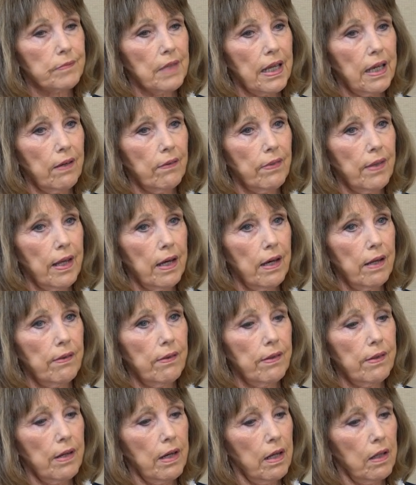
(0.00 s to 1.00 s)
and
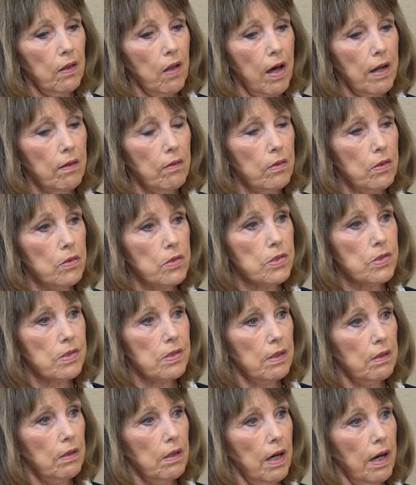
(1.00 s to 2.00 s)
then a lot of
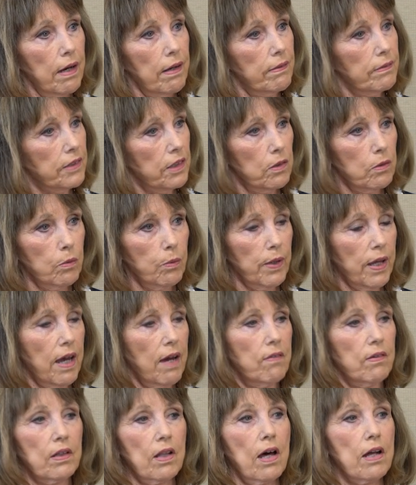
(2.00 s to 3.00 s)
those, you know, we
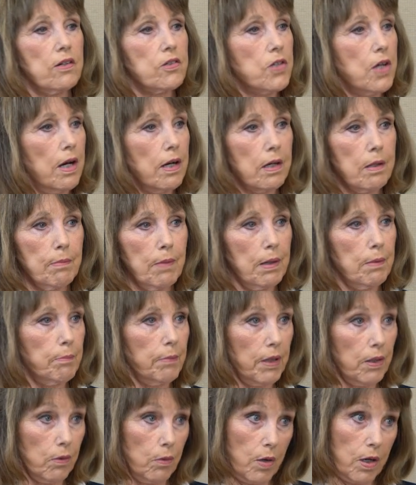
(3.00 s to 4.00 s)
have a lot of talk about
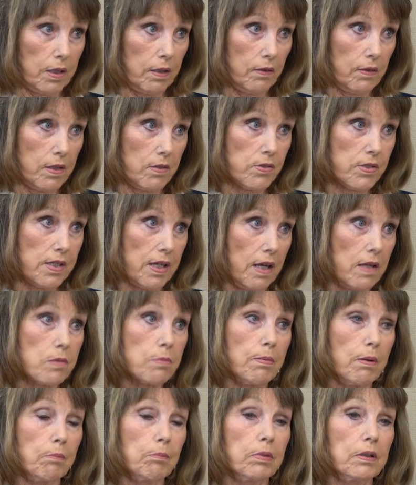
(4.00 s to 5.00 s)
marijuana these days,
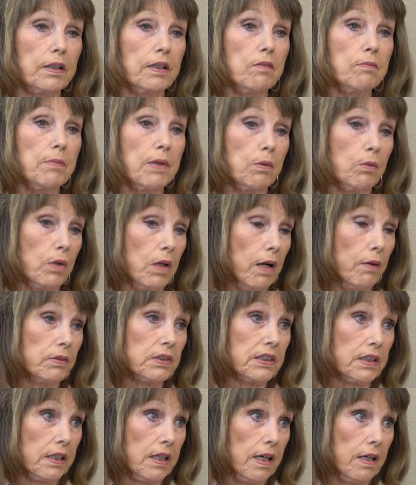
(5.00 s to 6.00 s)
but believe me, when I
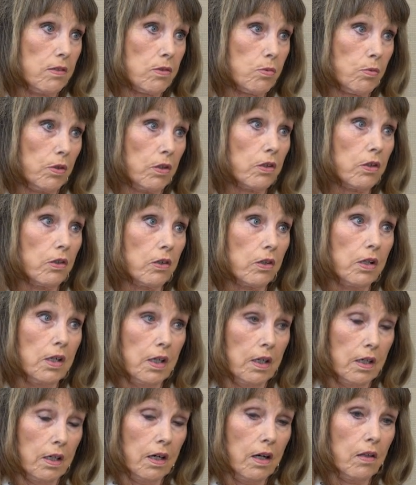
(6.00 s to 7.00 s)
was a caseworker,
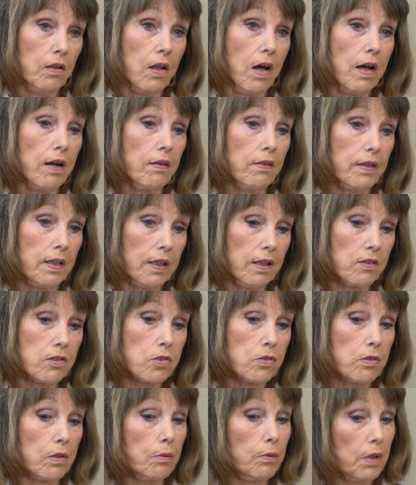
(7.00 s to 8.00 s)
a lot of the
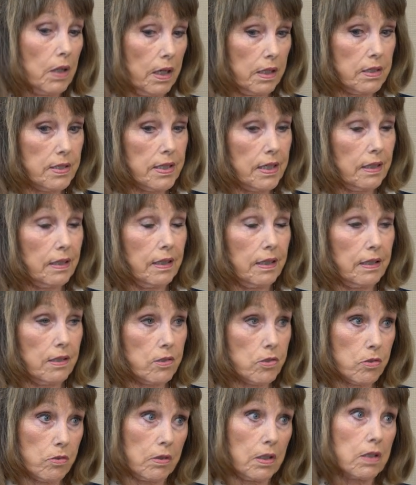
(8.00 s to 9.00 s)
history, when I take the
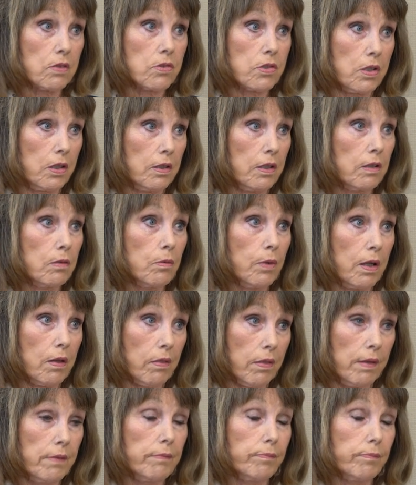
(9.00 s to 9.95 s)
history, it started with